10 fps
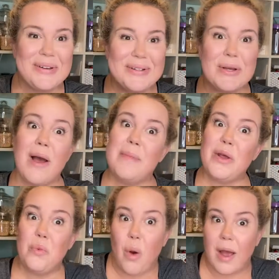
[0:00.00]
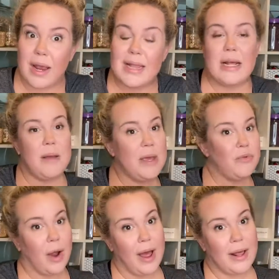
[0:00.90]
So I made white, then I made
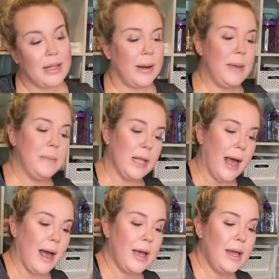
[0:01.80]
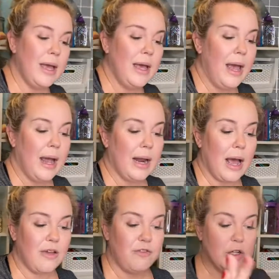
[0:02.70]
red, then I made black, and
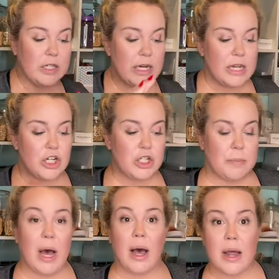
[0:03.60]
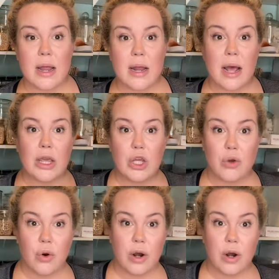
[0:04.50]
I filled in each spot and I cured